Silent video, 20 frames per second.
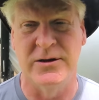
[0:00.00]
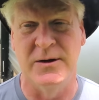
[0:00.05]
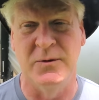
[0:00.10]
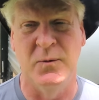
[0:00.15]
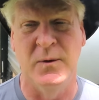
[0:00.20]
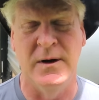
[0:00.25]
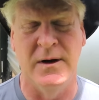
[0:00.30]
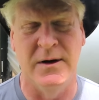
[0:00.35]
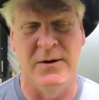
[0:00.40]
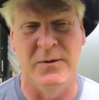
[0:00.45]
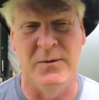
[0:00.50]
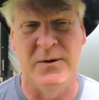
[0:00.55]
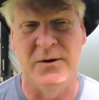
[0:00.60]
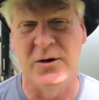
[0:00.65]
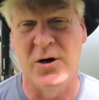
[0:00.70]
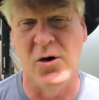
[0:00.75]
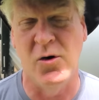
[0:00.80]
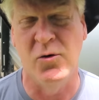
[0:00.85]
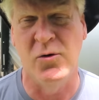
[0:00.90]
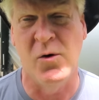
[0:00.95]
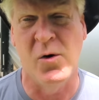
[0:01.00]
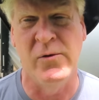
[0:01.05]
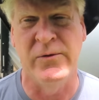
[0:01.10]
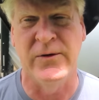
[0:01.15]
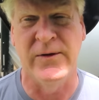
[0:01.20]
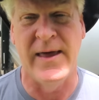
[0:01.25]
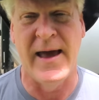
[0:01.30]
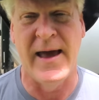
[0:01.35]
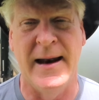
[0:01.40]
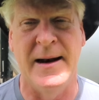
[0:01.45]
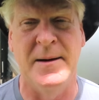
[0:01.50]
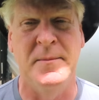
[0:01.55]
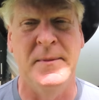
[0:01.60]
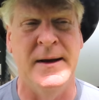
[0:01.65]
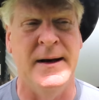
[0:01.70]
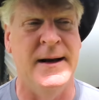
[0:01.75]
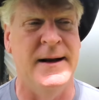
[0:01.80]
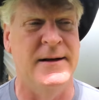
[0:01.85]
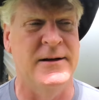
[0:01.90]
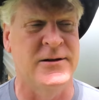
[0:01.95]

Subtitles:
And we'll go over in a minute.